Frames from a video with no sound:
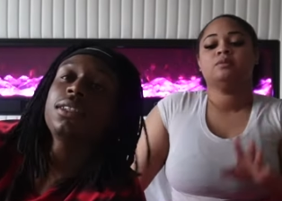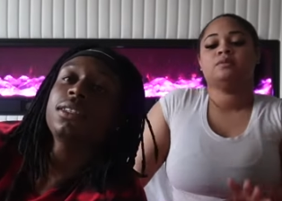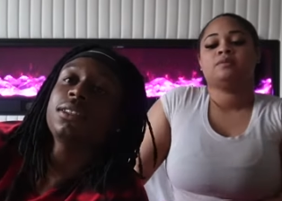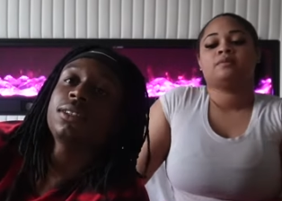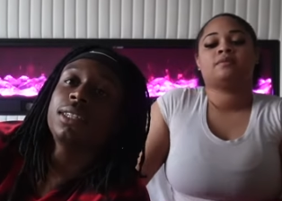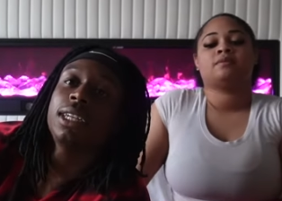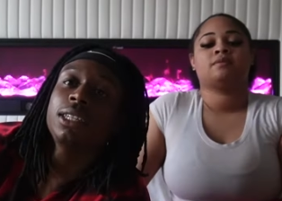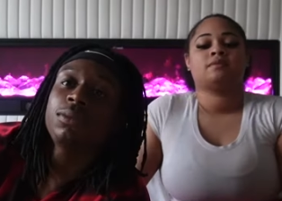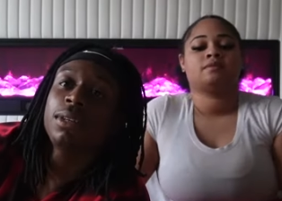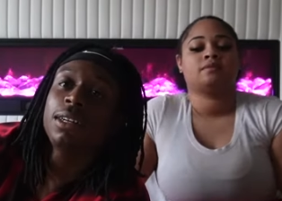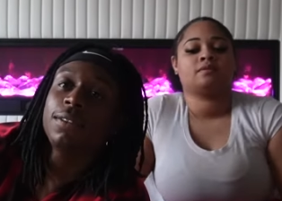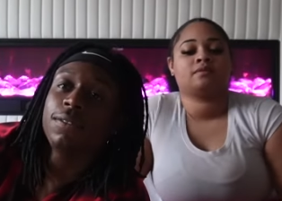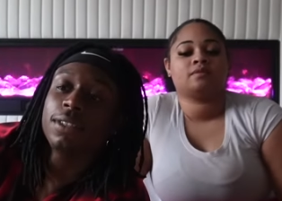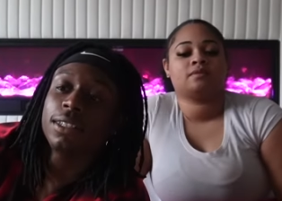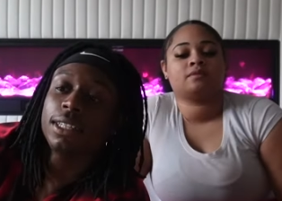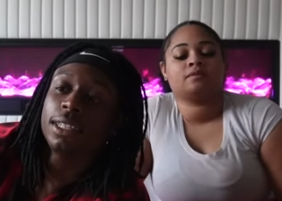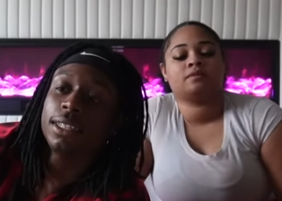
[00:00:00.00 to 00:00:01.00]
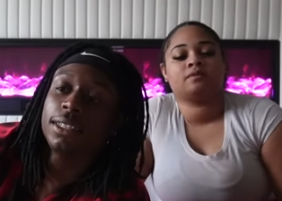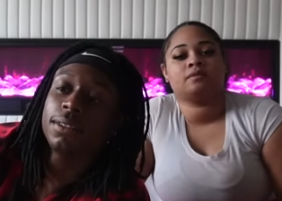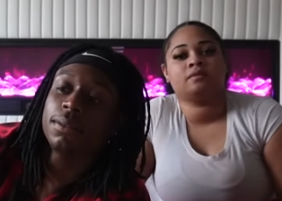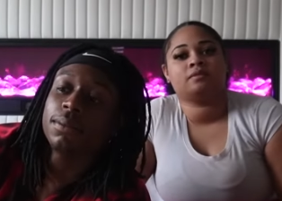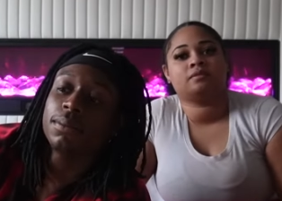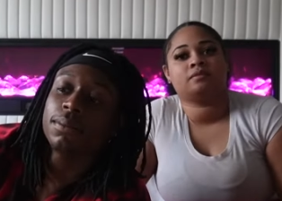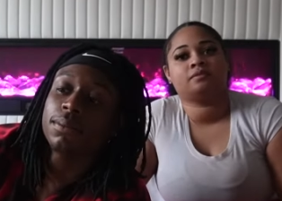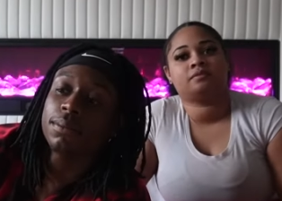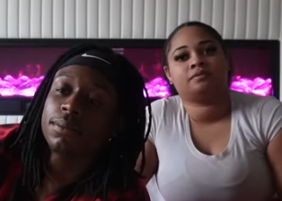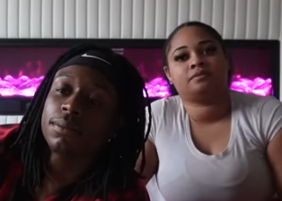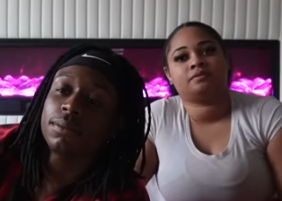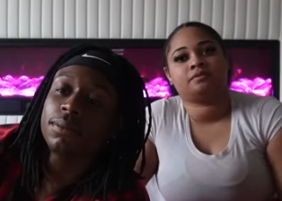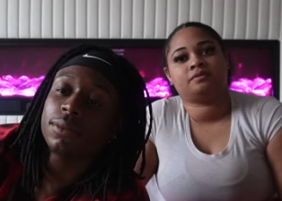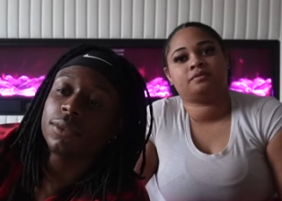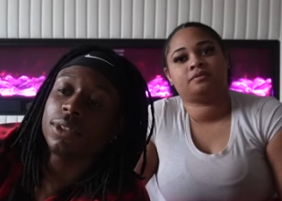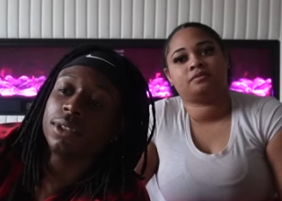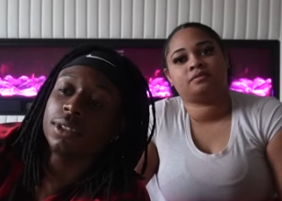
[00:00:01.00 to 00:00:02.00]
Speaker 1: So that's why I feel like,
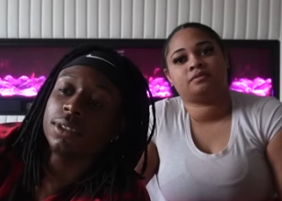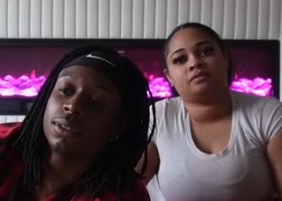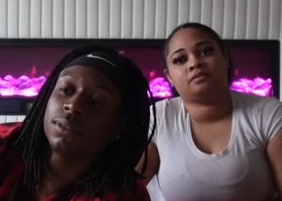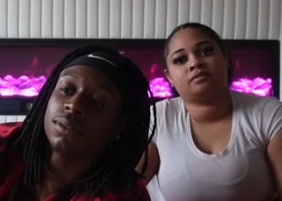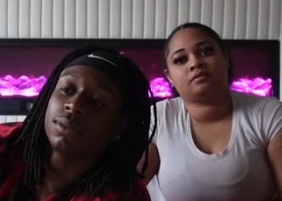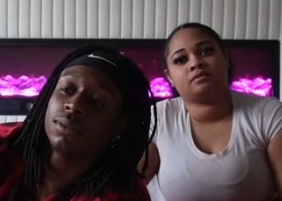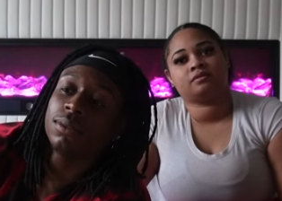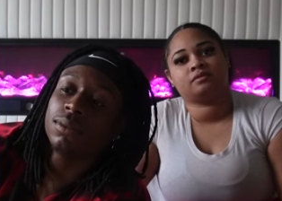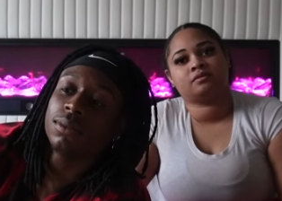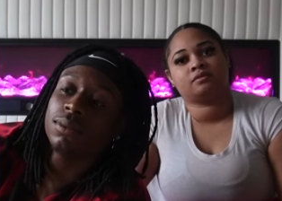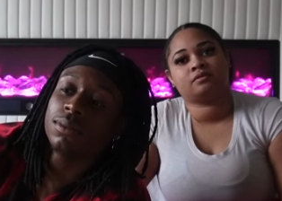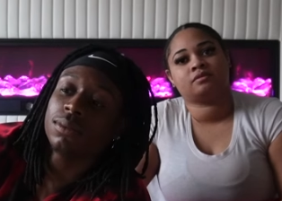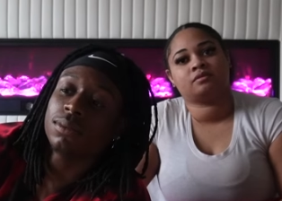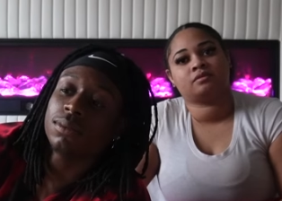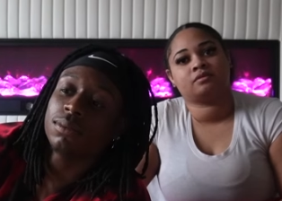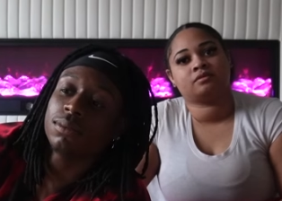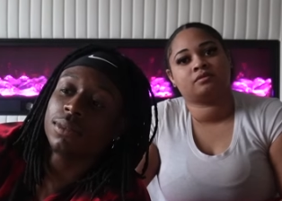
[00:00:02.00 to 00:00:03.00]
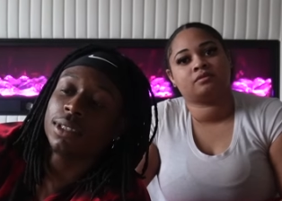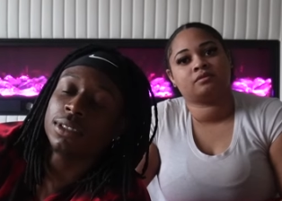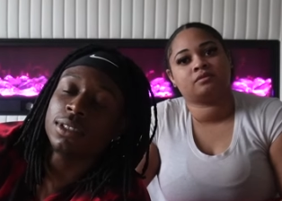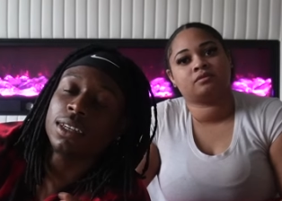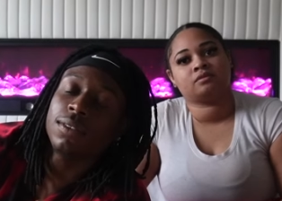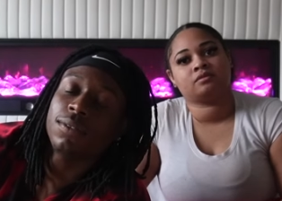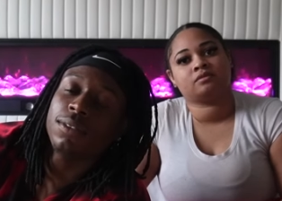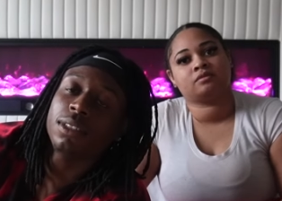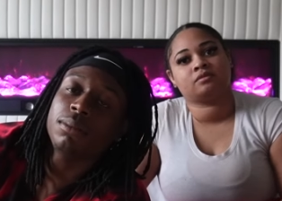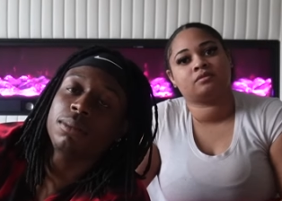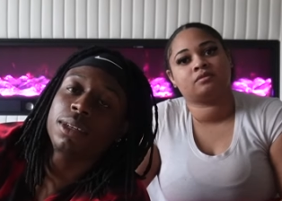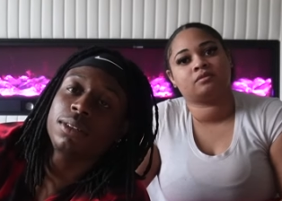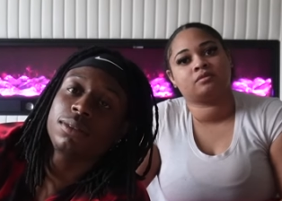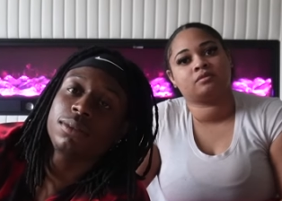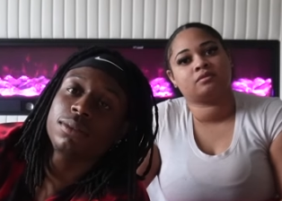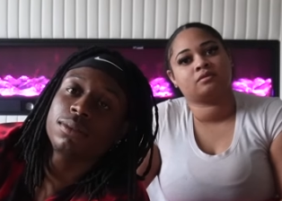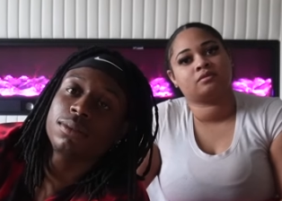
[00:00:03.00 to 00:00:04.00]
you know, that's how I feel about